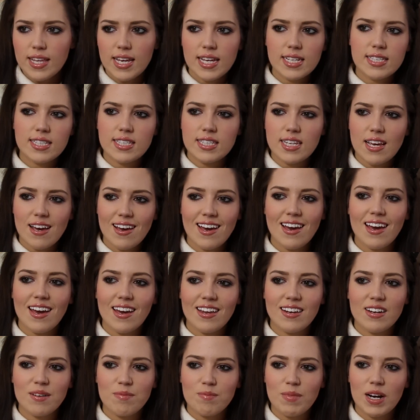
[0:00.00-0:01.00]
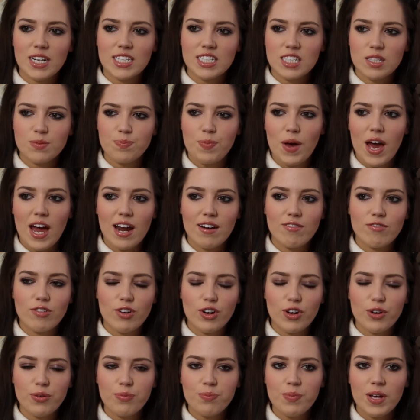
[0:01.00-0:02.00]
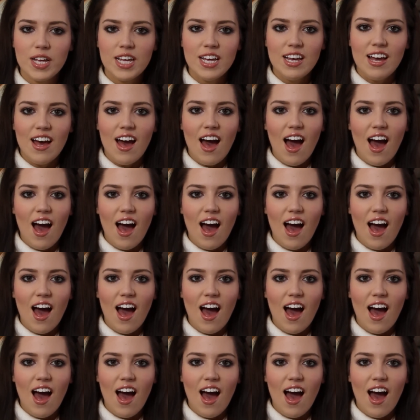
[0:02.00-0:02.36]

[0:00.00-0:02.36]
this in my spare room